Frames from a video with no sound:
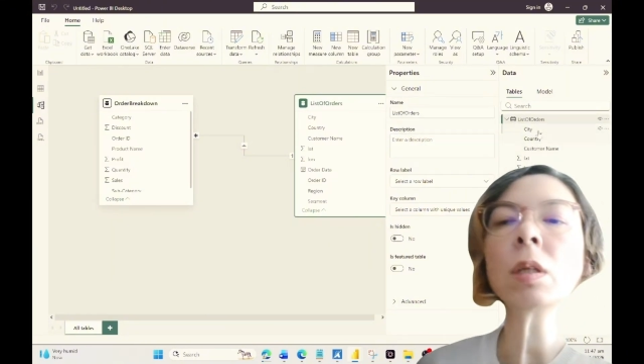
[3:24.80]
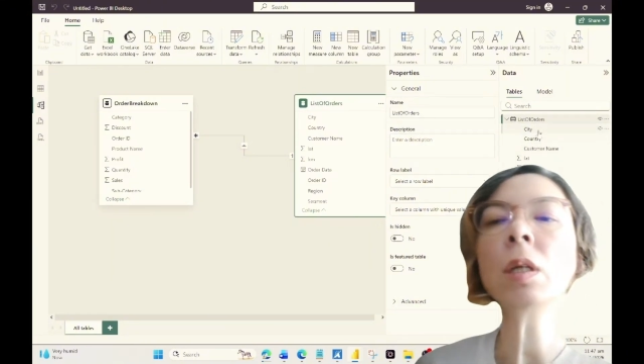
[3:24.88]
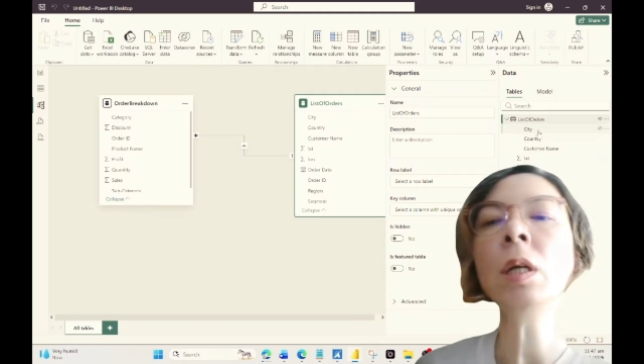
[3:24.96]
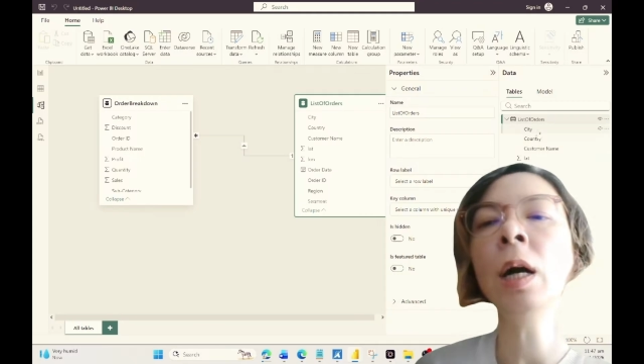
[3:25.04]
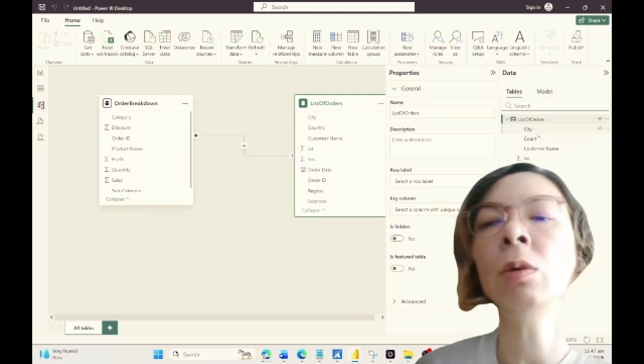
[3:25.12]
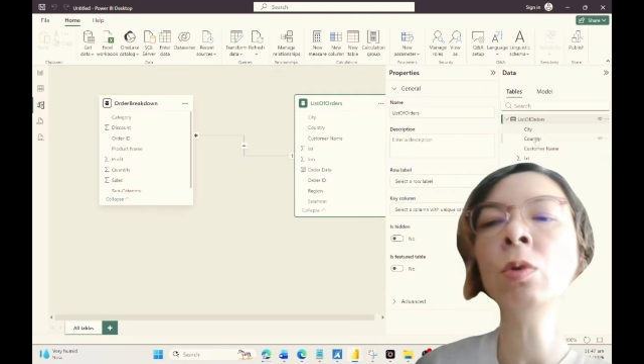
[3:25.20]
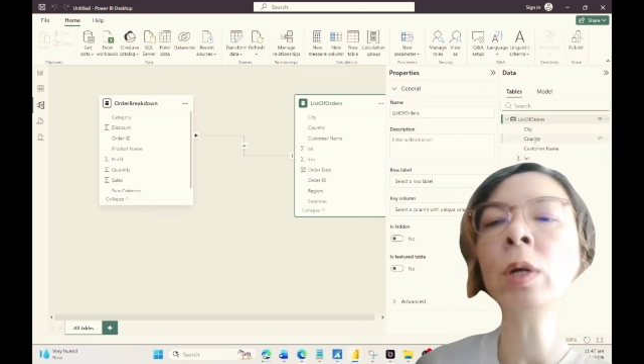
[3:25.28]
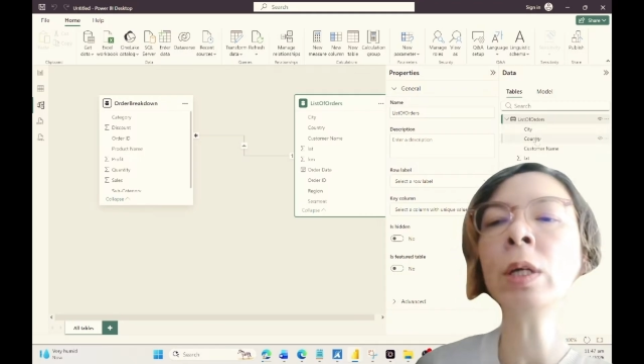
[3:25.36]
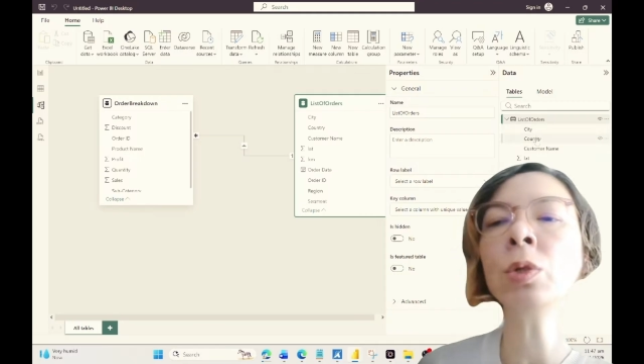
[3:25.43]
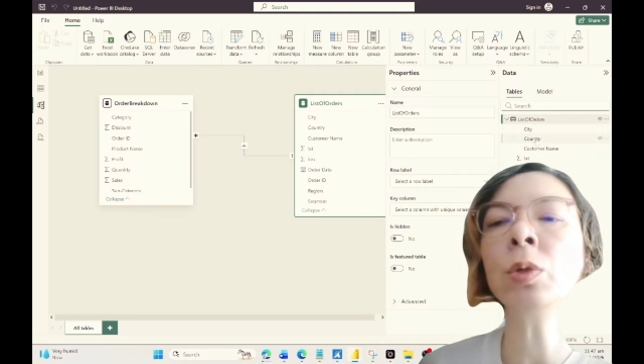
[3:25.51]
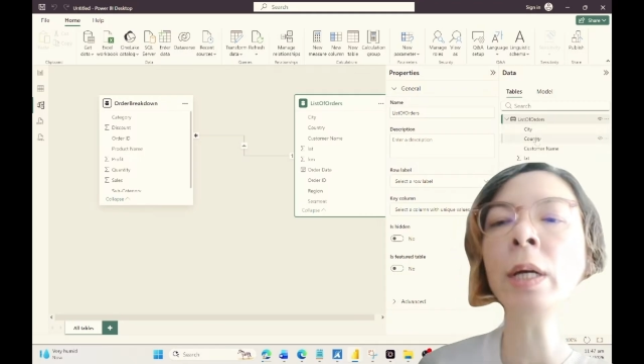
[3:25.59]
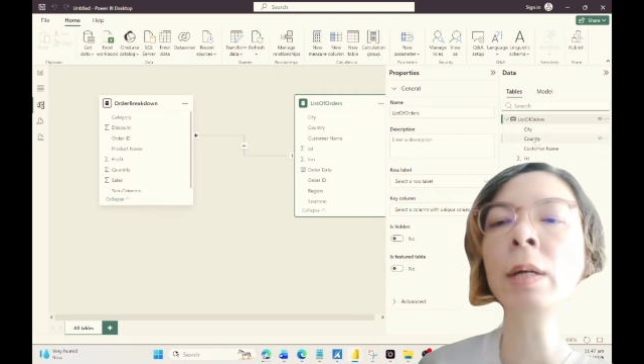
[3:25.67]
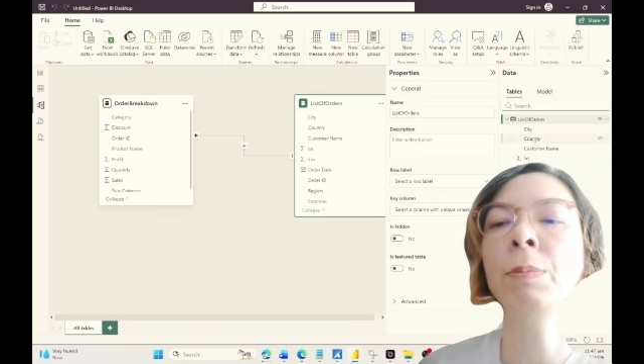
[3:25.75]
How do I
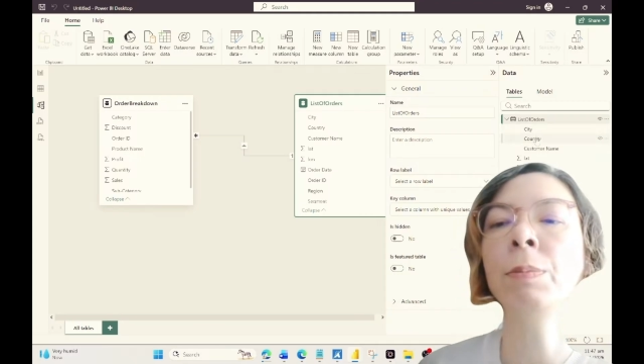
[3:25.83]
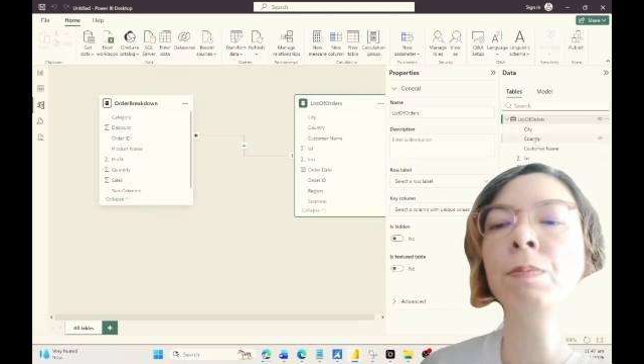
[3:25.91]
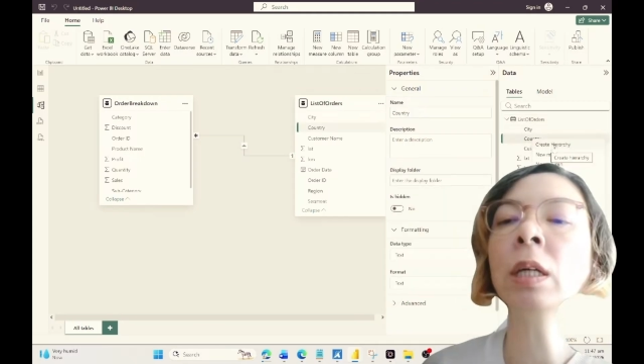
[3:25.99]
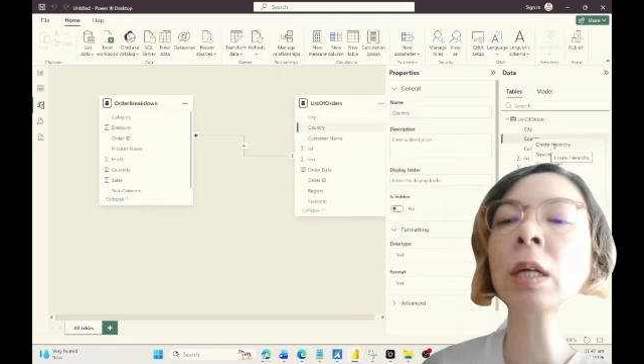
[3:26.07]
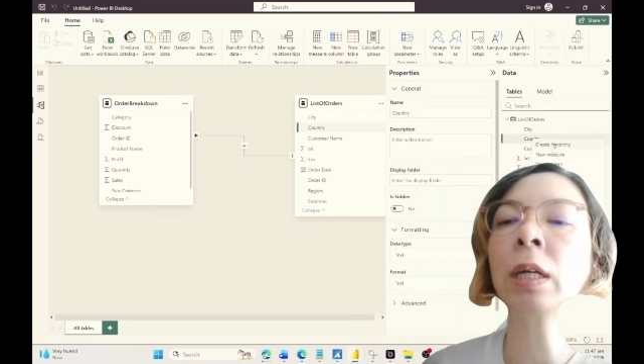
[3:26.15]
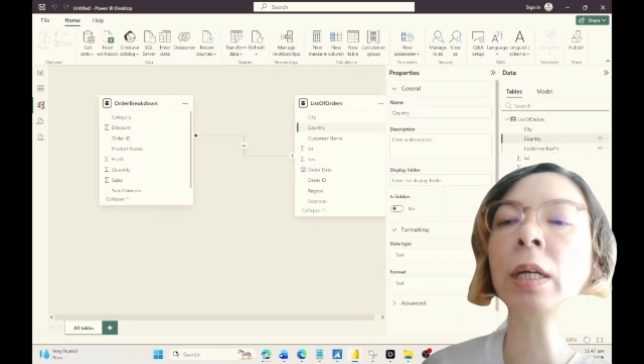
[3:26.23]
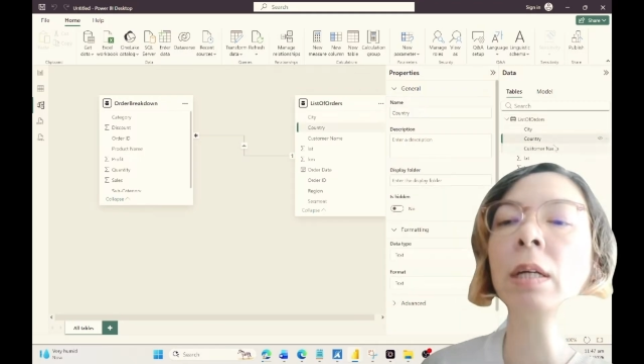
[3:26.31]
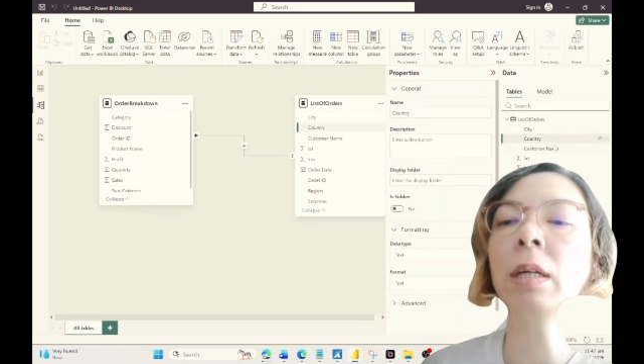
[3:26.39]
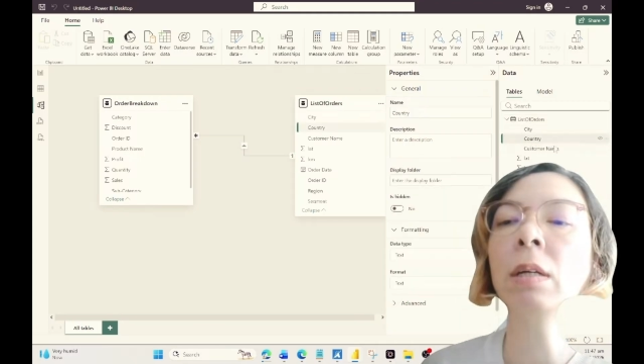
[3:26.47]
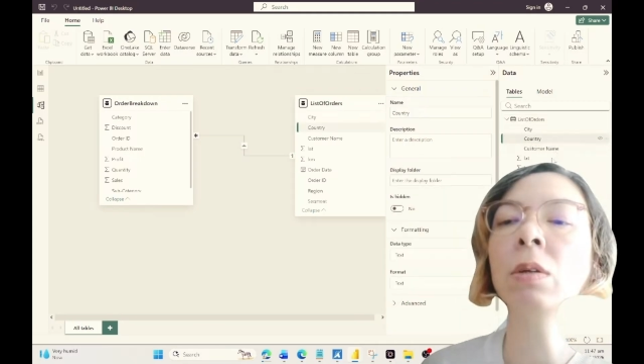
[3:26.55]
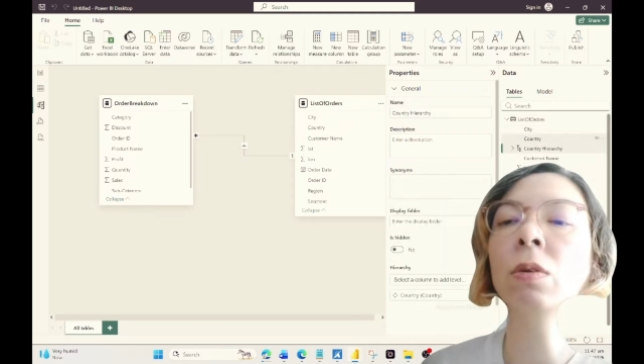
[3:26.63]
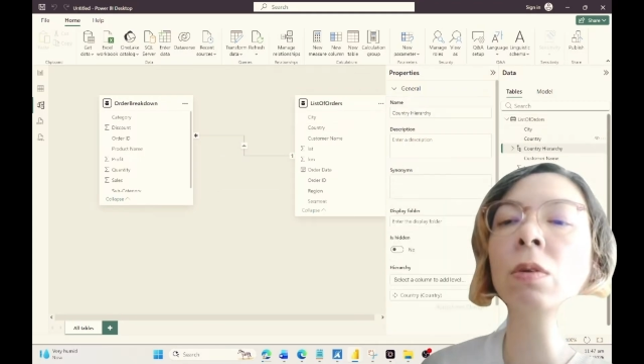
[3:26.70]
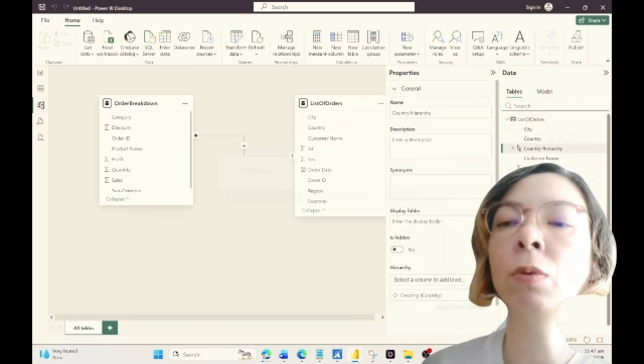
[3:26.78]
do that? Click
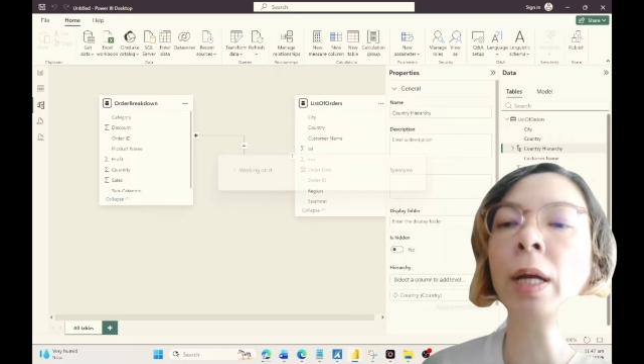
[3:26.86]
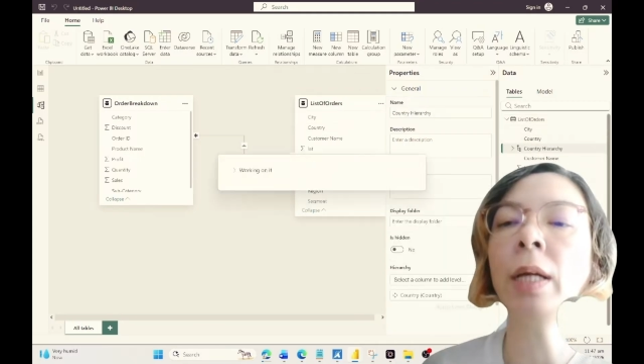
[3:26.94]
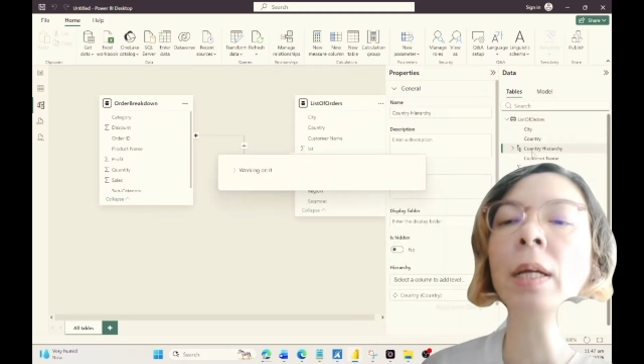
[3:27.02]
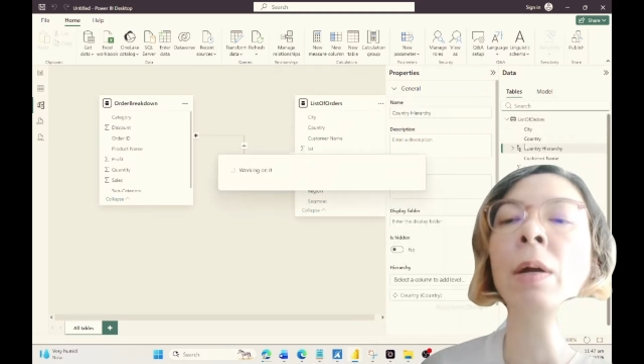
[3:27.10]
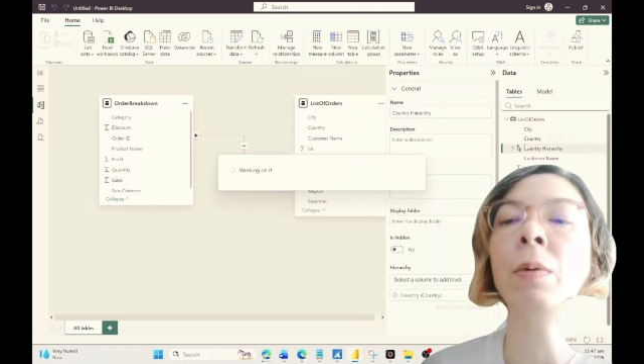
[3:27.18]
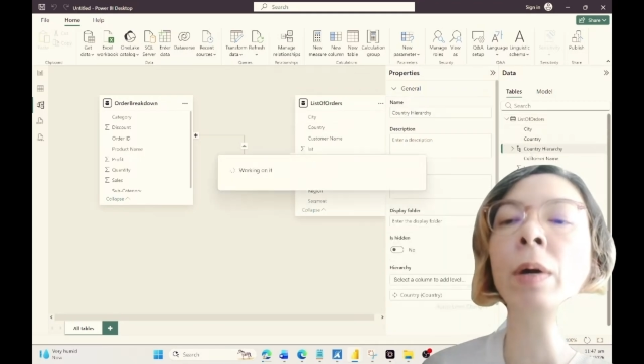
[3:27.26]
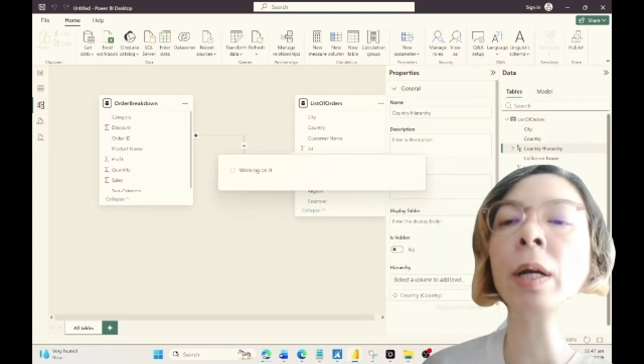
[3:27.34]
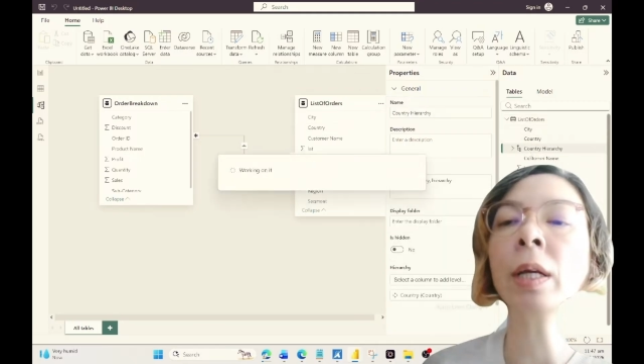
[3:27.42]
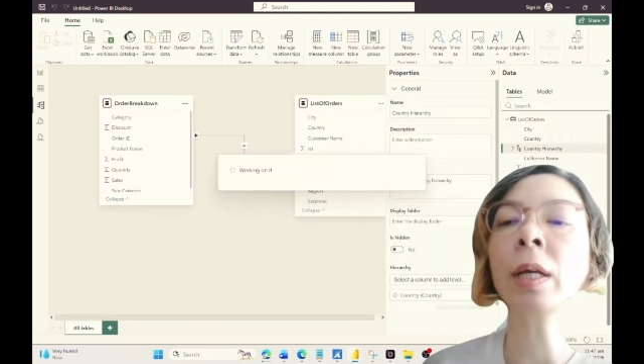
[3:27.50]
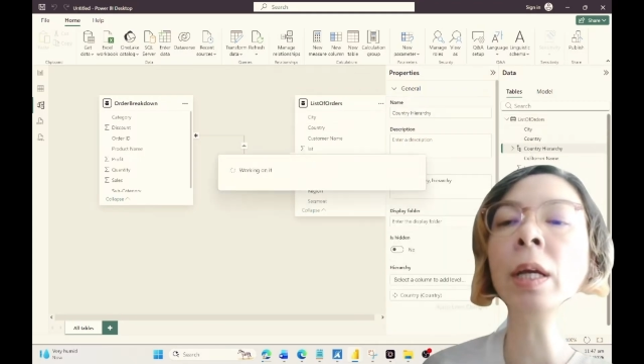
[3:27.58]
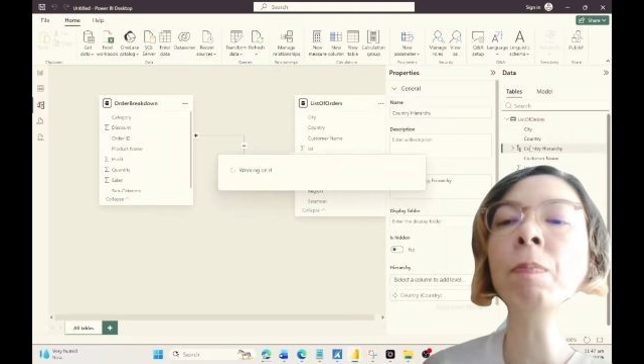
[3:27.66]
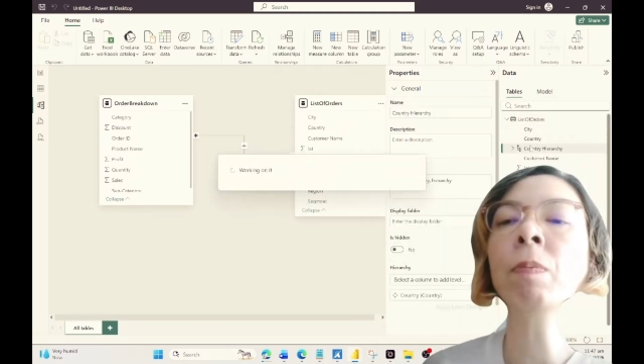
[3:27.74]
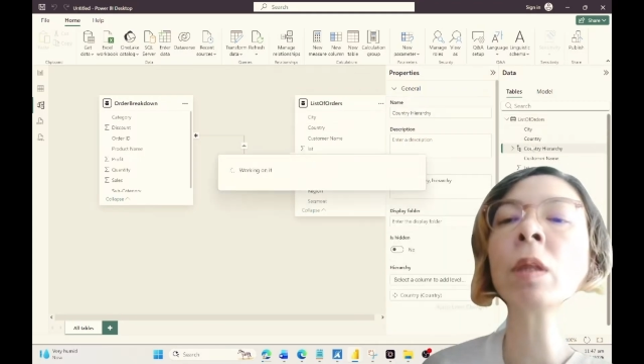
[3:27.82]
Create Hierarchy